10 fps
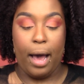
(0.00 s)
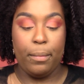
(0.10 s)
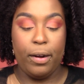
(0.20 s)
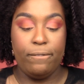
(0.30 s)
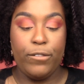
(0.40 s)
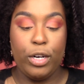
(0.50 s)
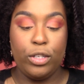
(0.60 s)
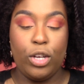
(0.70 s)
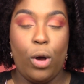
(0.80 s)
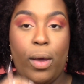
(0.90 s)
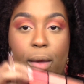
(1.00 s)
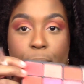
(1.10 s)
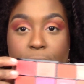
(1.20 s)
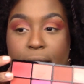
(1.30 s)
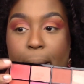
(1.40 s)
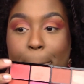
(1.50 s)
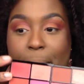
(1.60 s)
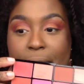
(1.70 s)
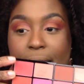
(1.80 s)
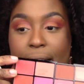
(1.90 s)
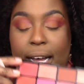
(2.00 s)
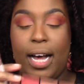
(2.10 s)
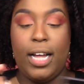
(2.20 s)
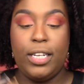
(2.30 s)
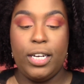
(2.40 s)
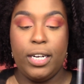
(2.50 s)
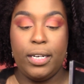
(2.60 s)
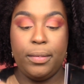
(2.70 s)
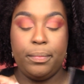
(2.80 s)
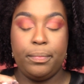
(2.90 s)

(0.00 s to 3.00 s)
I'm gonna first go in with the pink color.